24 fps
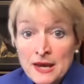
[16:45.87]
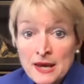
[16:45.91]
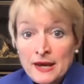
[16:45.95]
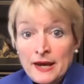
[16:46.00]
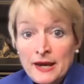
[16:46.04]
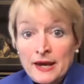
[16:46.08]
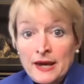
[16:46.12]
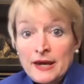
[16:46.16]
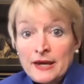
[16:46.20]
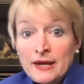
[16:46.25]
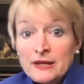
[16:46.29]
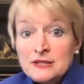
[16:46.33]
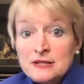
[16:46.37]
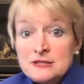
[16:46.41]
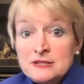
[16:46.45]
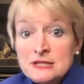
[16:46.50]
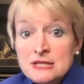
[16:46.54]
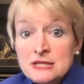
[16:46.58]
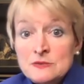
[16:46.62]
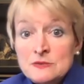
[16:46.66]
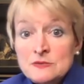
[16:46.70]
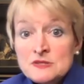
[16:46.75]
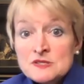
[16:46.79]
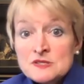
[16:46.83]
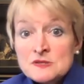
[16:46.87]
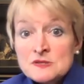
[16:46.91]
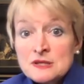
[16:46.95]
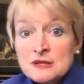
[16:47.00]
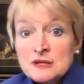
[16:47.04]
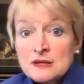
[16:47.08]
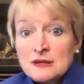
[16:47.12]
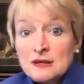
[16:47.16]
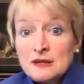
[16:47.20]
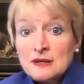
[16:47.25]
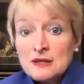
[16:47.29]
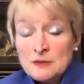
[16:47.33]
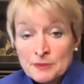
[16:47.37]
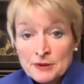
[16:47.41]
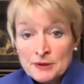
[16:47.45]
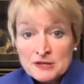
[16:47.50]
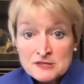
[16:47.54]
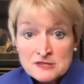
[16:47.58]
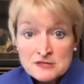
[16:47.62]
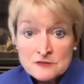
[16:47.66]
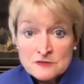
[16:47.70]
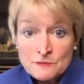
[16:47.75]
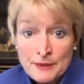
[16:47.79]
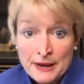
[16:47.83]
And he was in the
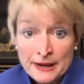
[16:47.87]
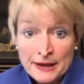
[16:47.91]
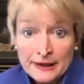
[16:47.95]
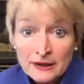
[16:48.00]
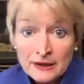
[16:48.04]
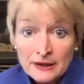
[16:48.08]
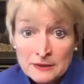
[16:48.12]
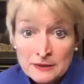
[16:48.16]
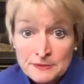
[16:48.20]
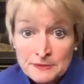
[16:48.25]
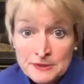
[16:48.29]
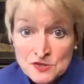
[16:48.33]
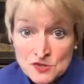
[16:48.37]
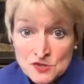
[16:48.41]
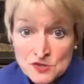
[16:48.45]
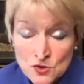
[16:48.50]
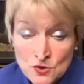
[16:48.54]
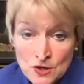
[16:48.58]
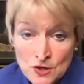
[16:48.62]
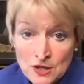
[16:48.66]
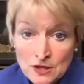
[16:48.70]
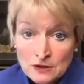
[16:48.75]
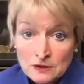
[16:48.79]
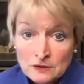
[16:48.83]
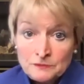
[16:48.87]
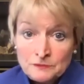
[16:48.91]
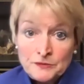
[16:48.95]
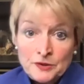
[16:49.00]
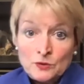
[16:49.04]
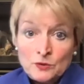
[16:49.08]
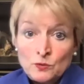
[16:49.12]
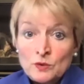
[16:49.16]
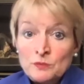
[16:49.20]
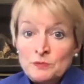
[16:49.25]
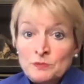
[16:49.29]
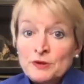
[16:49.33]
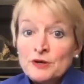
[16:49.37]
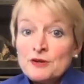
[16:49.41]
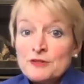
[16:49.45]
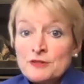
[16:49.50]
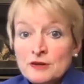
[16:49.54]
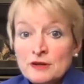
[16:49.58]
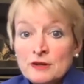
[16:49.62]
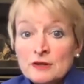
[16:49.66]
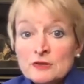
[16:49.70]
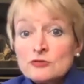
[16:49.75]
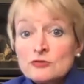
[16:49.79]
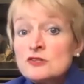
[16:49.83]
process of packing up his studio in one part of the
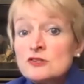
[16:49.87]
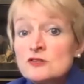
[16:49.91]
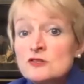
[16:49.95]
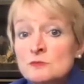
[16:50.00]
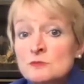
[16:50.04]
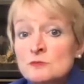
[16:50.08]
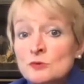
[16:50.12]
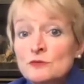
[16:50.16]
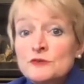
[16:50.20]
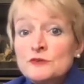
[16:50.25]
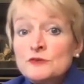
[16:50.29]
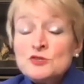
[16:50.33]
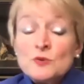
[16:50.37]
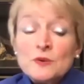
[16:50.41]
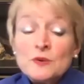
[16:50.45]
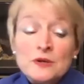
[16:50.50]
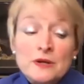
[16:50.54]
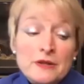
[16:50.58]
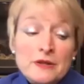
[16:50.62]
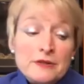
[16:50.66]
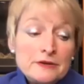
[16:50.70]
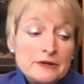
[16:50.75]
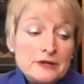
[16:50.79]
country to move it to another.